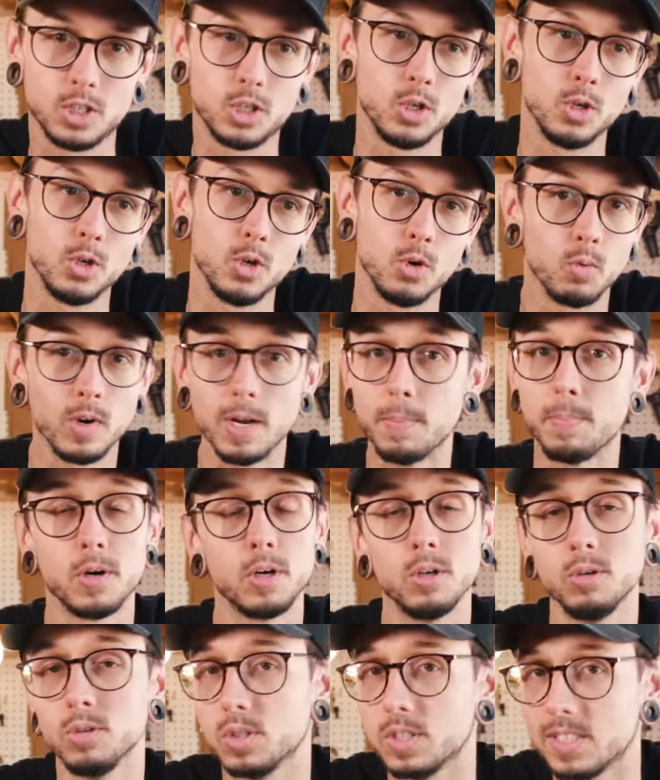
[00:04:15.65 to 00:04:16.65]
to
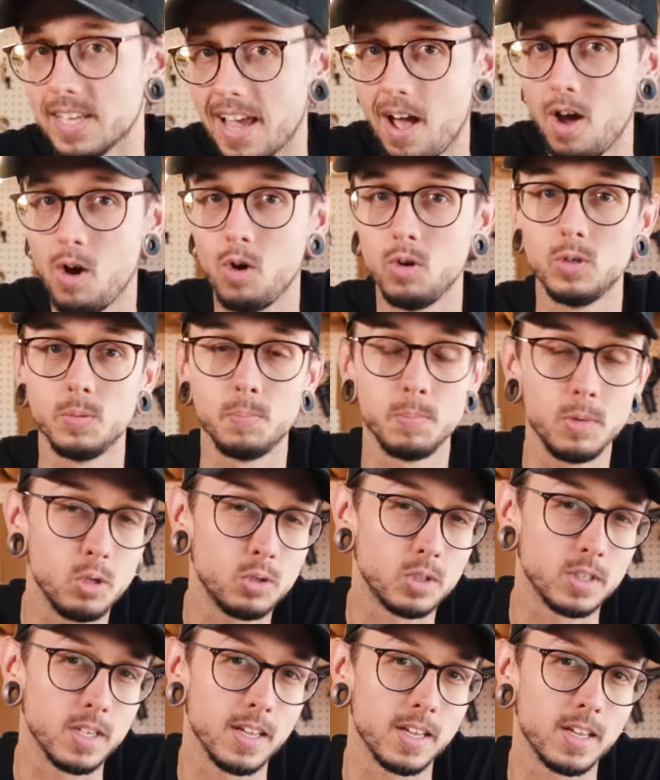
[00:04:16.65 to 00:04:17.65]
reproduce sound,
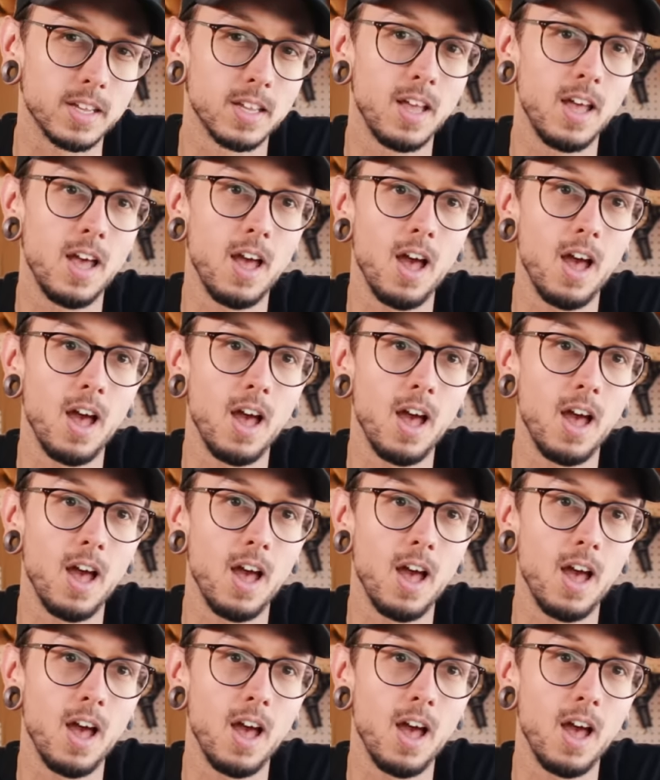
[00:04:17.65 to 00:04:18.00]
music